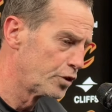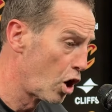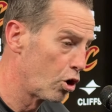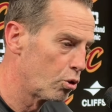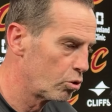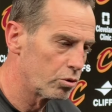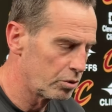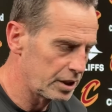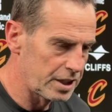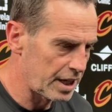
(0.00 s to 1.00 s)
No,
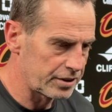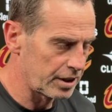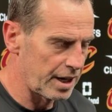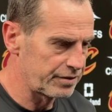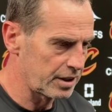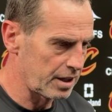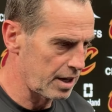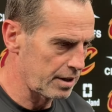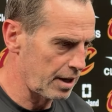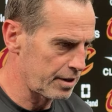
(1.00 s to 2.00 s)
we texted after the
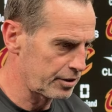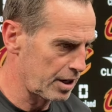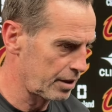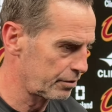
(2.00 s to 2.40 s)
game. I said,